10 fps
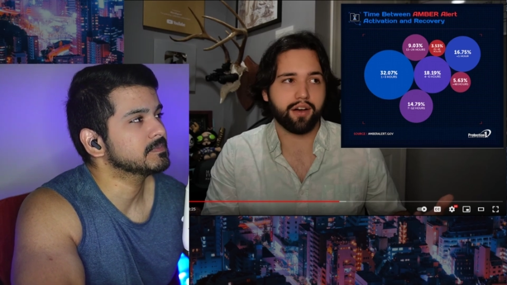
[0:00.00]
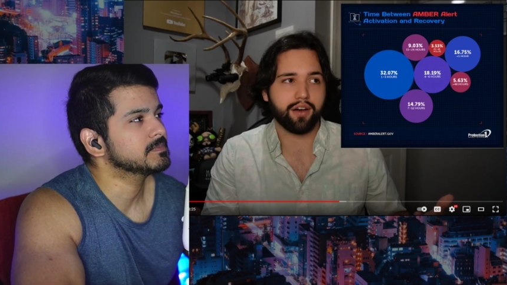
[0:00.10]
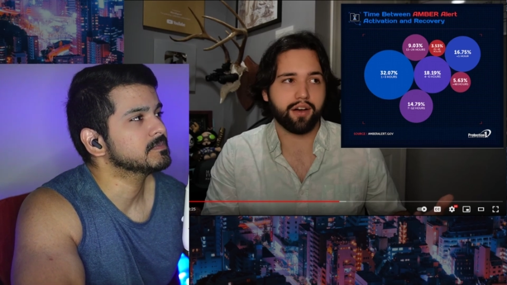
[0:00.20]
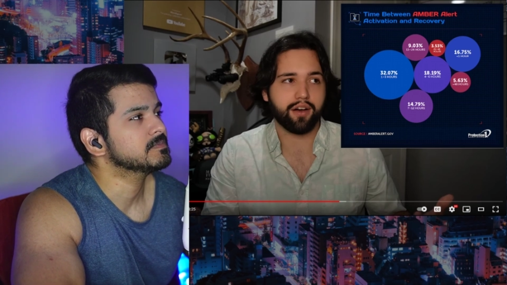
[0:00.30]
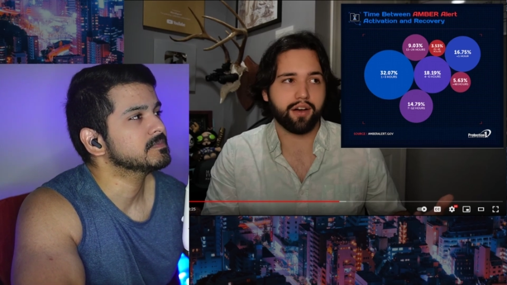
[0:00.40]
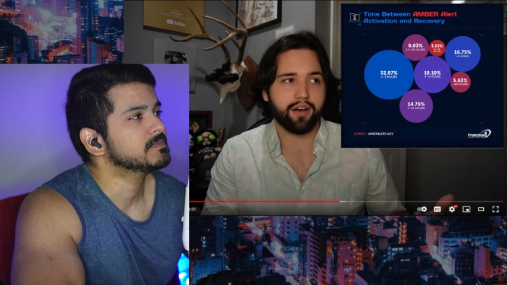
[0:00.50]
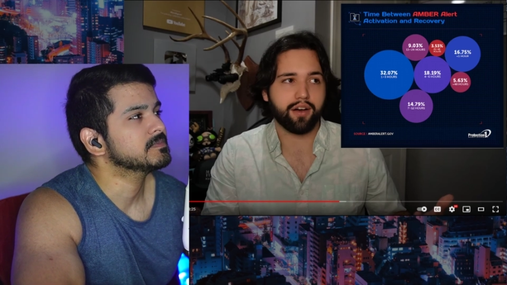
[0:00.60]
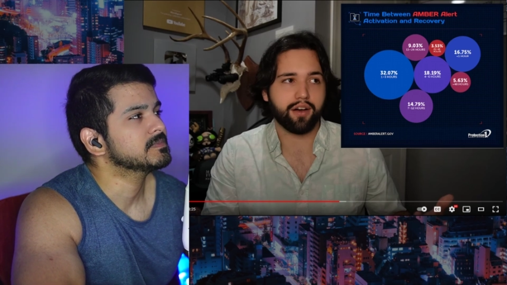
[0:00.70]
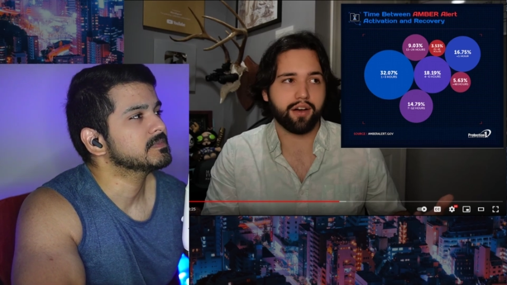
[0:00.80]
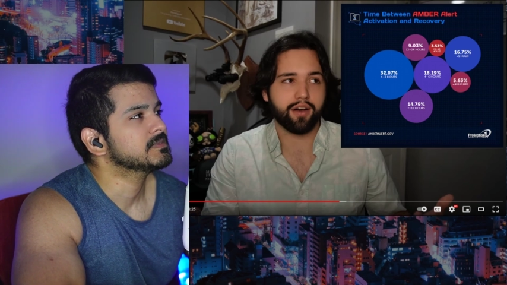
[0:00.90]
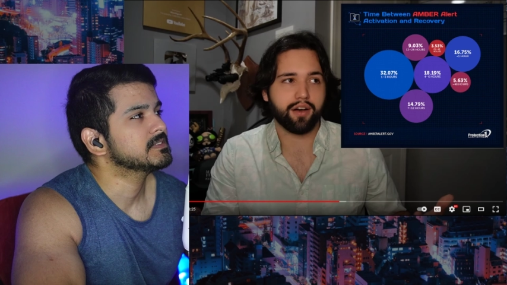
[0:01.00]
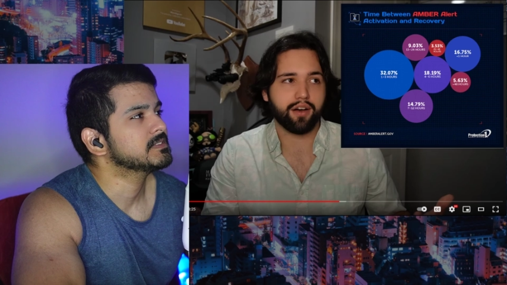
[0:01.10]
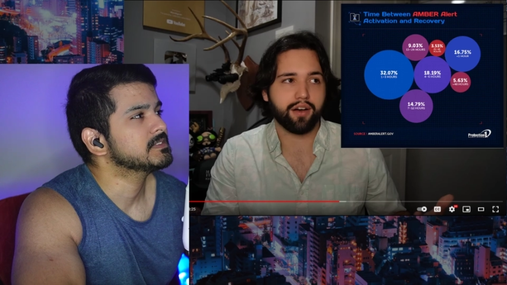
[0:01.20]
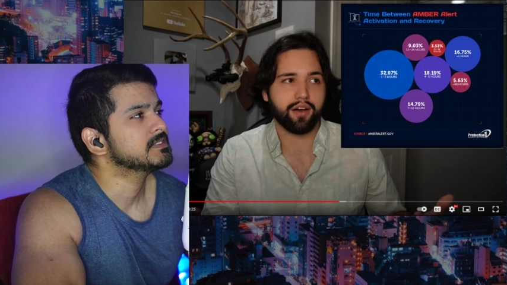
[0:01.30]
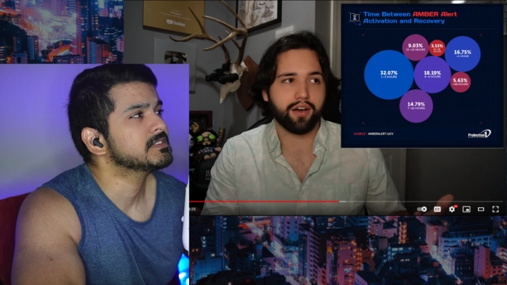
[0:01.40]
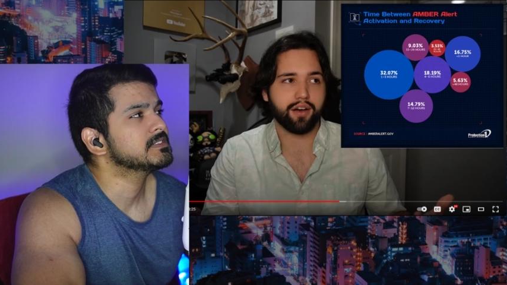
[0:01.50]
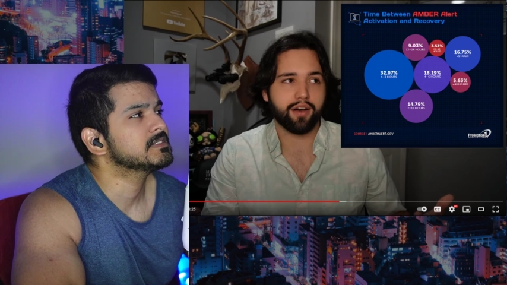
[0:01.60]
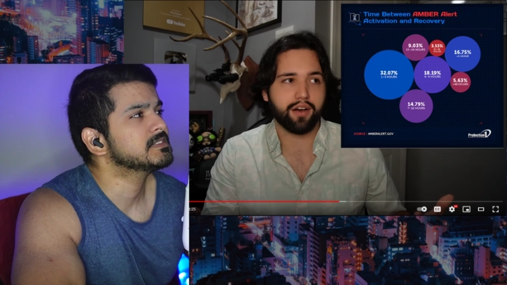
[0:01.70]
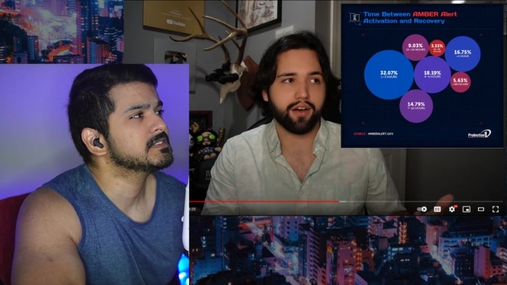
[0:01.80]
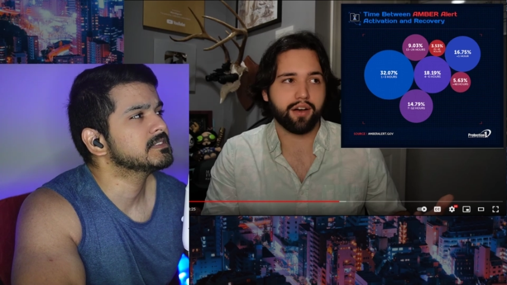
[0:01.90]

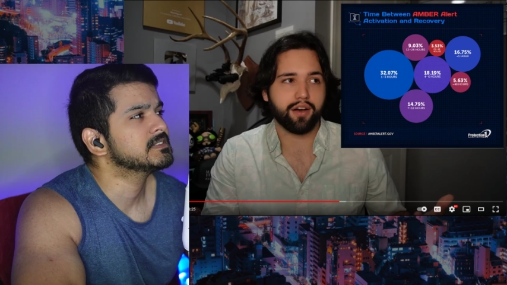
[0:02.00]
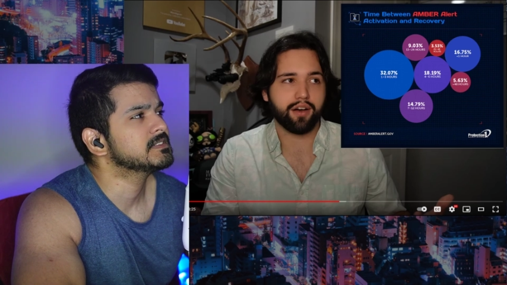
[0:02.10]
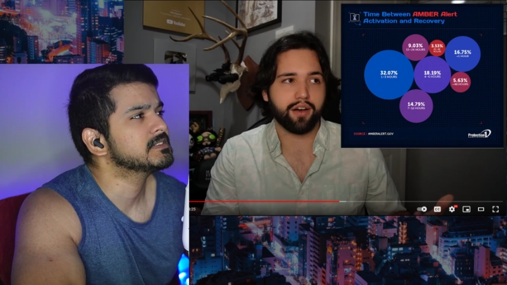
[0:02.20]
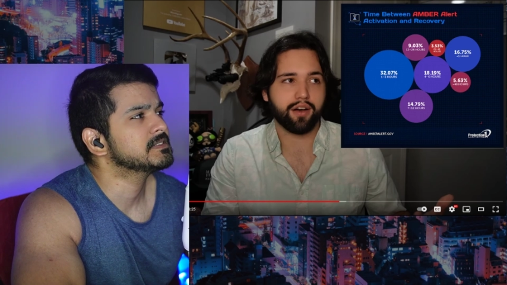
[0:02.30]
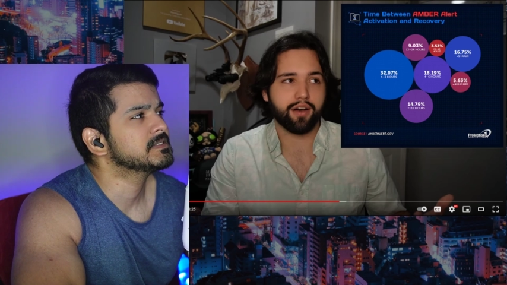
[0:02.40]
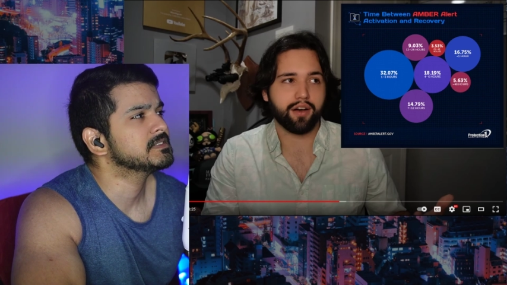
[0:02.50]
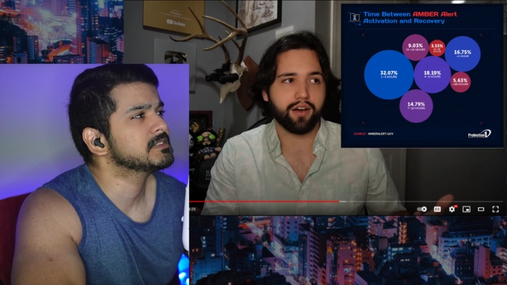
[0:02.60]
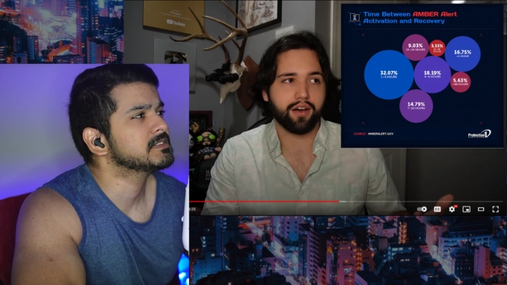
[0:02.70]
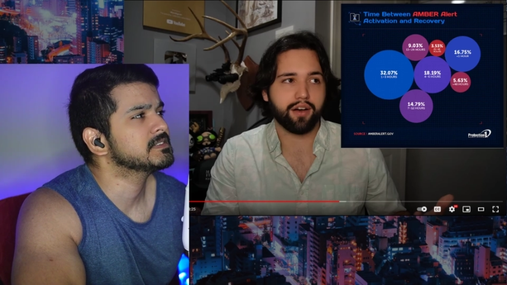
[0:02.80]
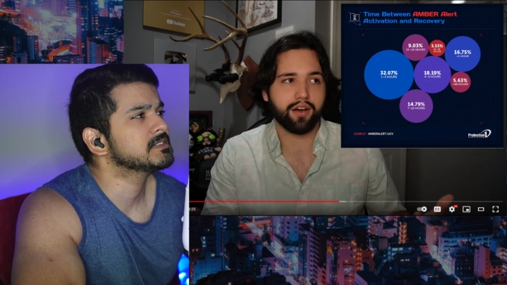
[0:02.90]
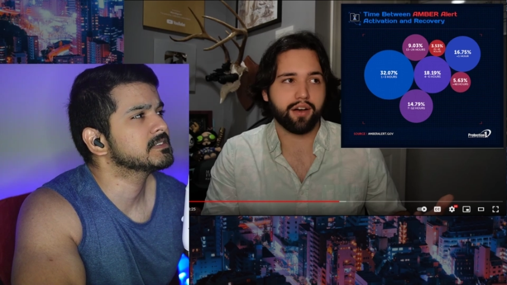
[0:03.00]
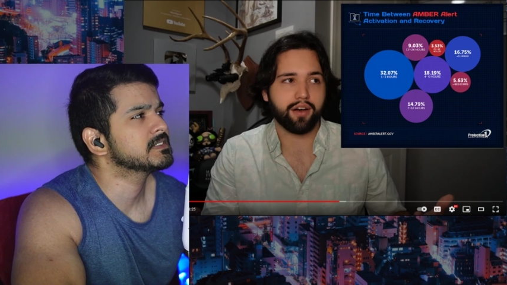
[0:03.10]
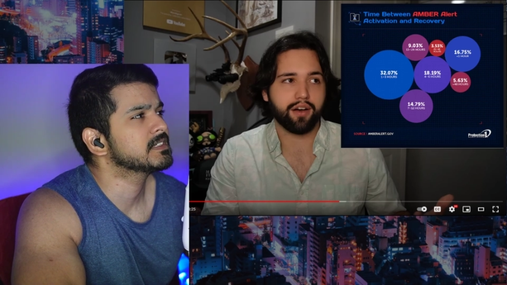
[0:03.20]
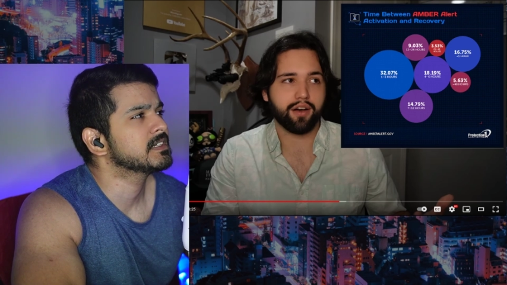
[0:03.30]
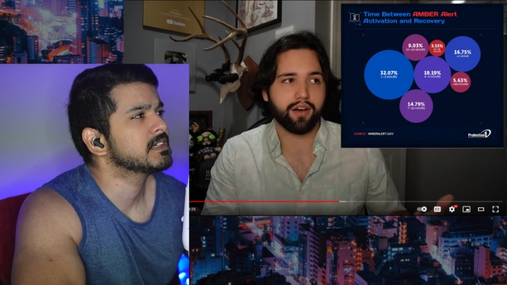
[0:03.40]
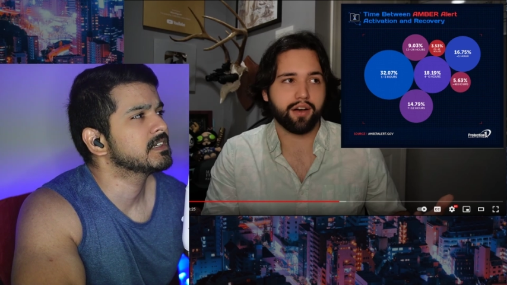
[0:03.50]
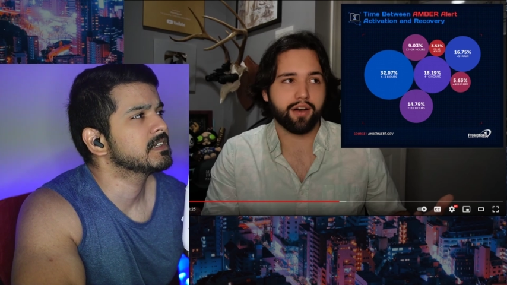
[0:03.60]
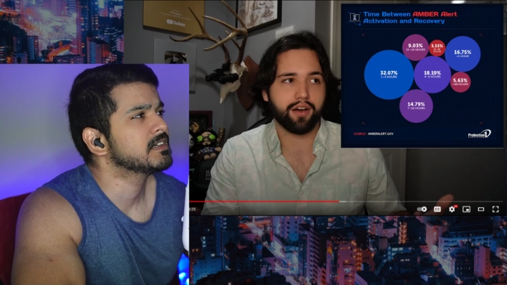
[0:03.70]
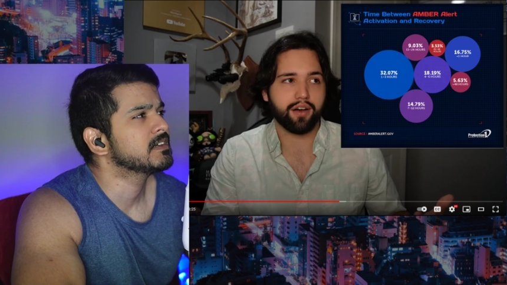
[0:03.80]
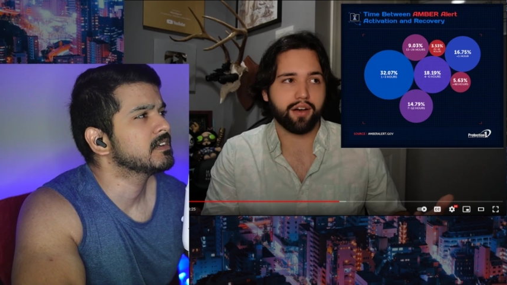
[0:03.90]

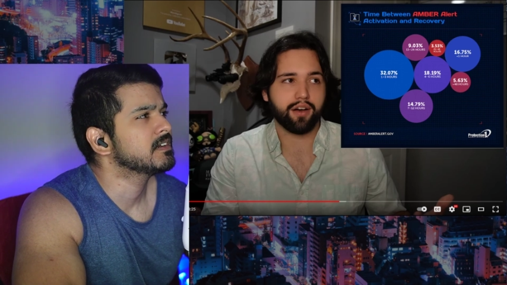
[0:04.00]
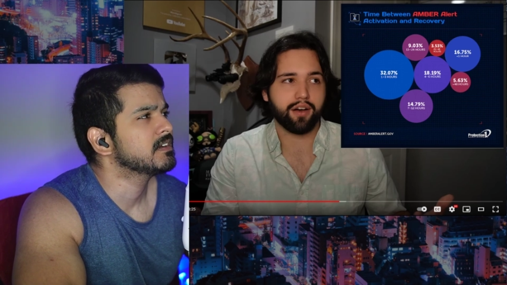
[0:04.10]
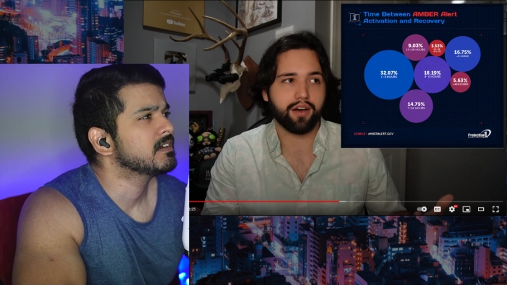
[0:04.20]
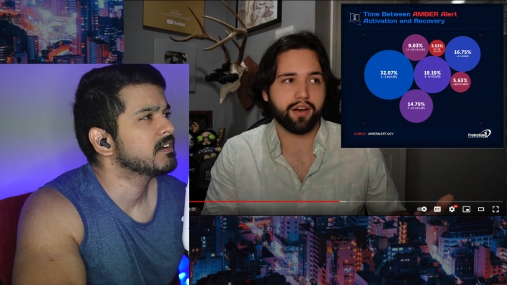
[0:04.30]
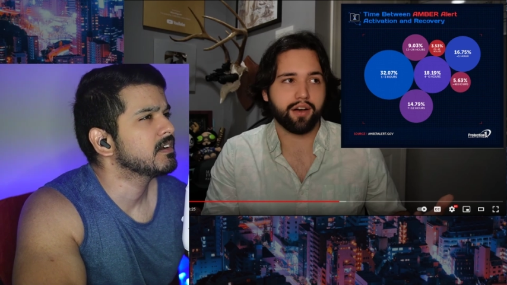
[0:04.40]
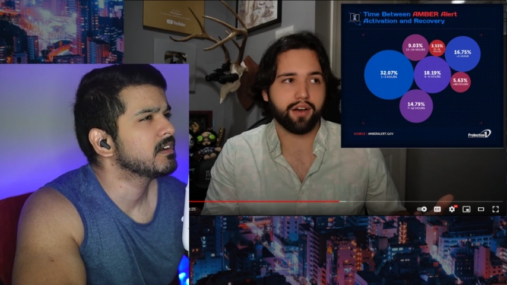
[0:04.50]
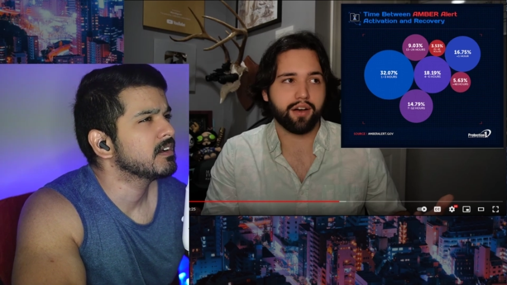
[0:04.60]
No one is speaking in this clip.